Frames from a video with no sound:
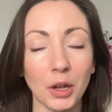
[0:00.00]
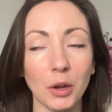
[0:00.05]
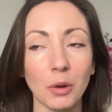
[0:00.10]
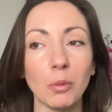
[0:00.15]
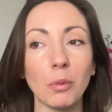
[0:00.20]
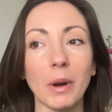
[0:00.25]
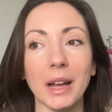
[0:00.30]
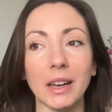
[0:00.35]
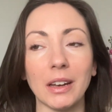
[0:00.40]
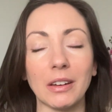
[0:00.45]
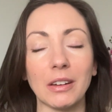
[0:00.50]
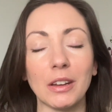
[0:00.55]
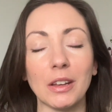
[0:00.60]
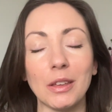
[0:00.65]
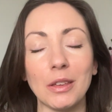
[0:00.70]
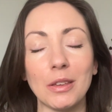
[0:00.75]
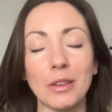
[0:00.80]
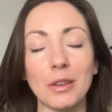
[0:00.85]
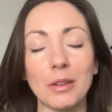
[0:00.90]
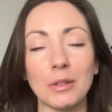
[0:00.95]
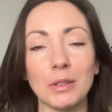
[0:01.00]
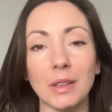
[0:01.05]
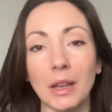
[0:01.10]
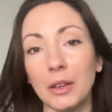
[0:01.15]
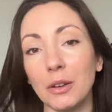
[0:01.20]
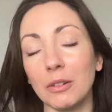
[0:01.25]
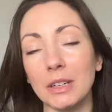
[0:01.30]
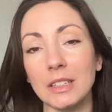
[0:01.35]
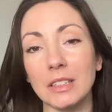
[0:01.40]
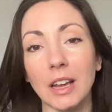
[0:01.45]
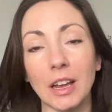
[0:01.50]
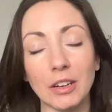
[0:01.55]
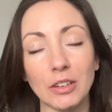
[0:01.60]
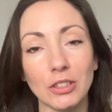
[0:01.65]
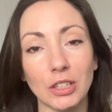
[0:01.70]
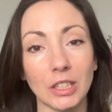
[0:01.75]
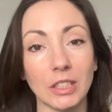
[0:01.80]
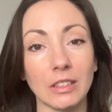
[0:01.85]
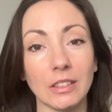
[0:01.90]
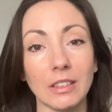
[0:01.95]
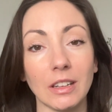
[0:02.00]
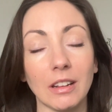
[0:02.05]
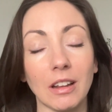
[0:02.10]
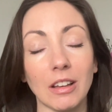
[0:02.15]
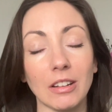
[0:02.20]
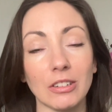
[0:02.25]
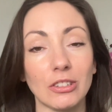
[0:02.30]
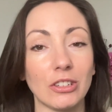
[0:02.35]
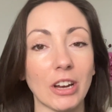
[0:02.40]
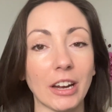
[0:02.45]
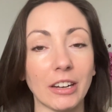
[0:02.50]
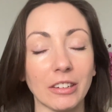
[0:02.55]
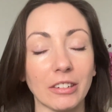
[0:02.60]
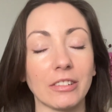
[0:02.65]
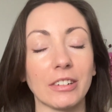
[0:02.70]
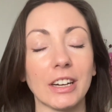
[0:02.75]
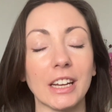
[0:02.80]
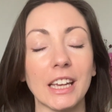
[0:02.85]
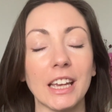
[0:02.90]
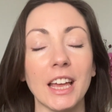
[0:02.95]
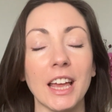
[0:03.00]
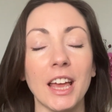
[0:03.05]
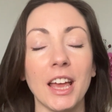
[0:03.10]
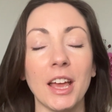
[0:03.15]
when you set your intentions last January.